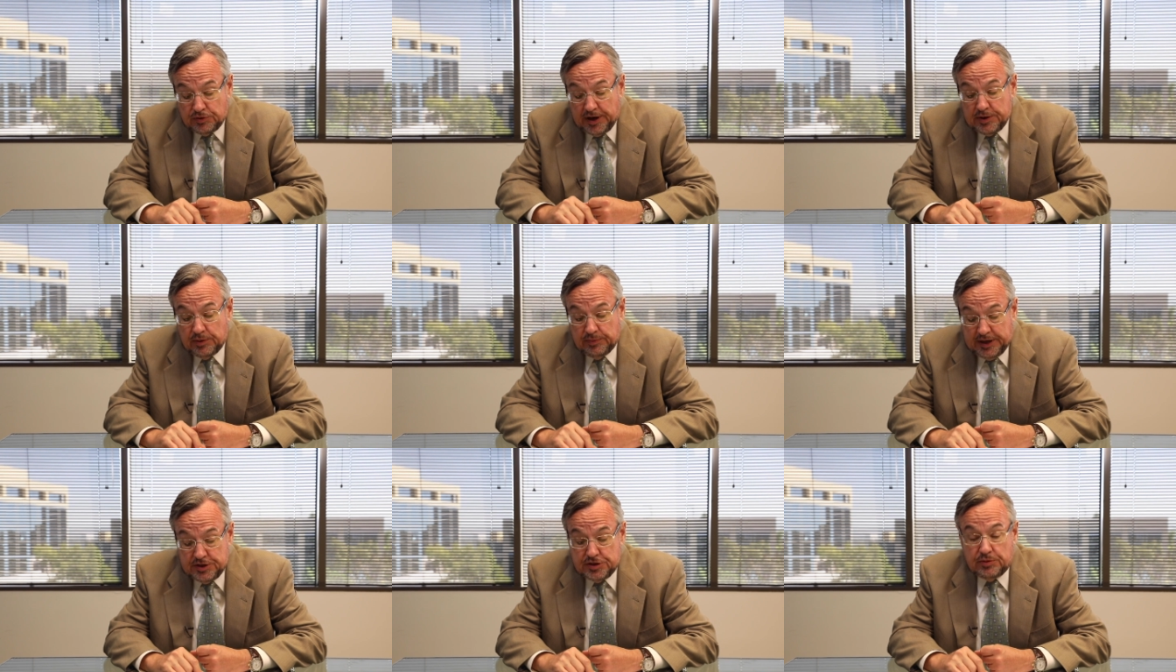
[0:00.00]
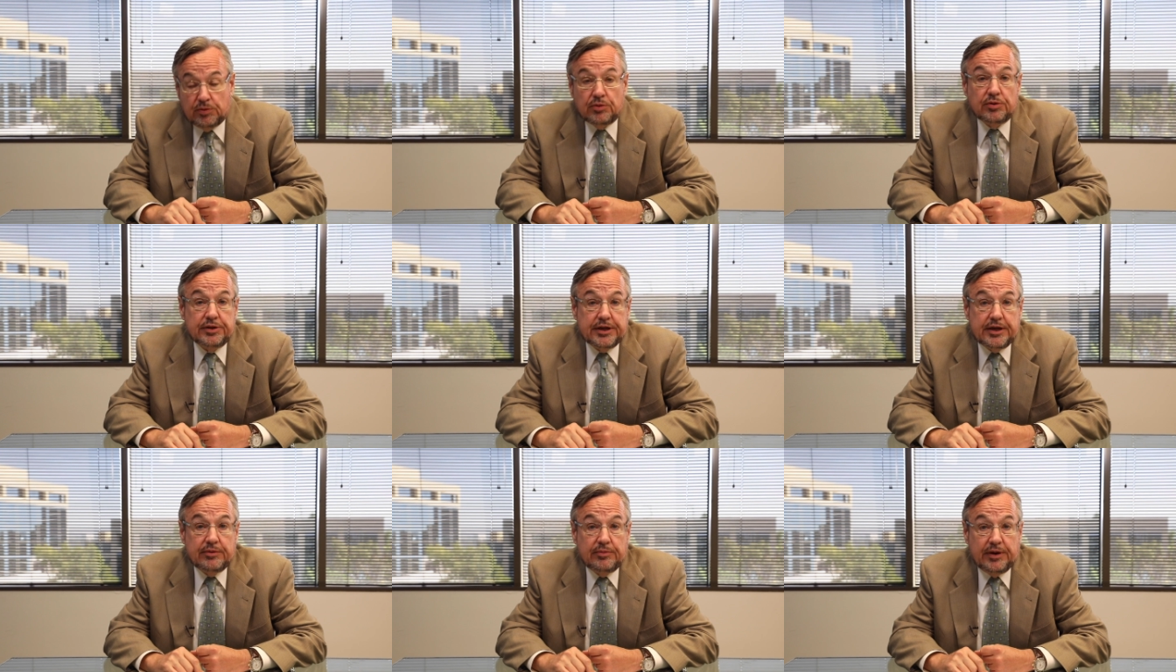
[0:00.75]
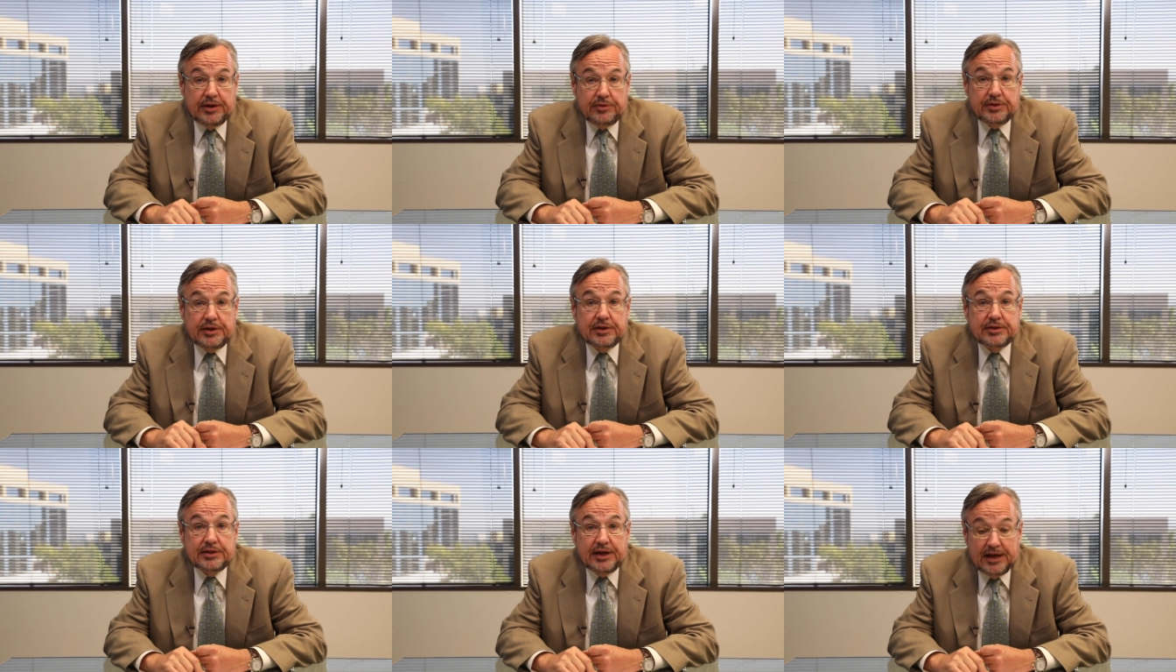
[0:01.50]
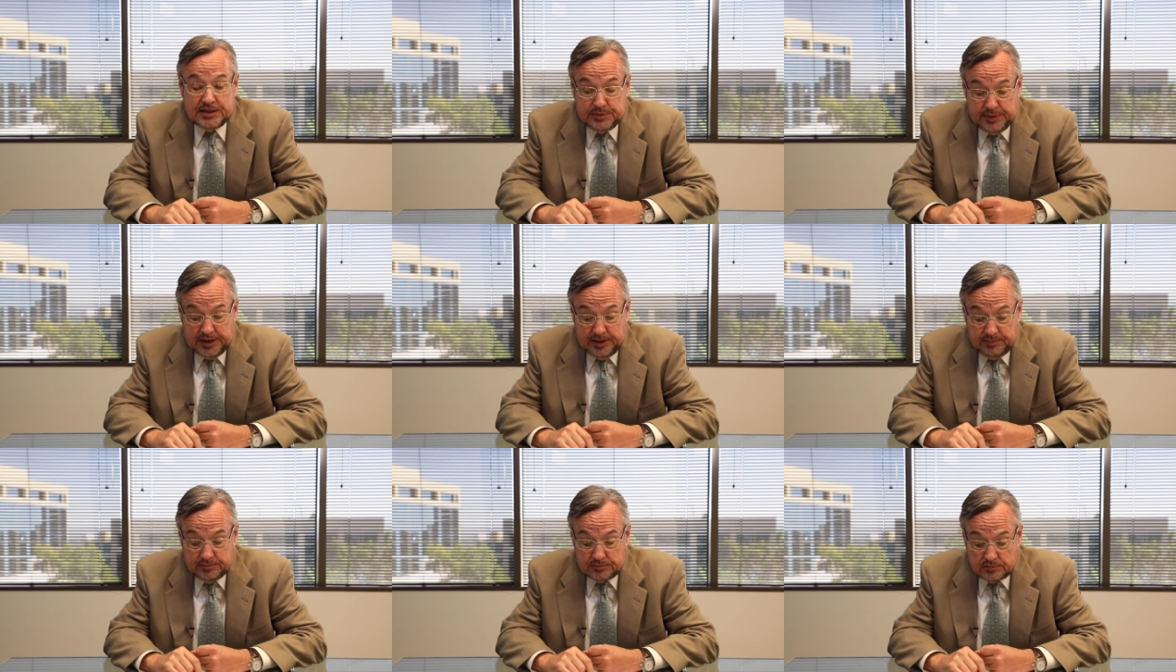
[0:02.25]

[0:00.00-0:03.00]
try to arrange it early rather than at the last minute.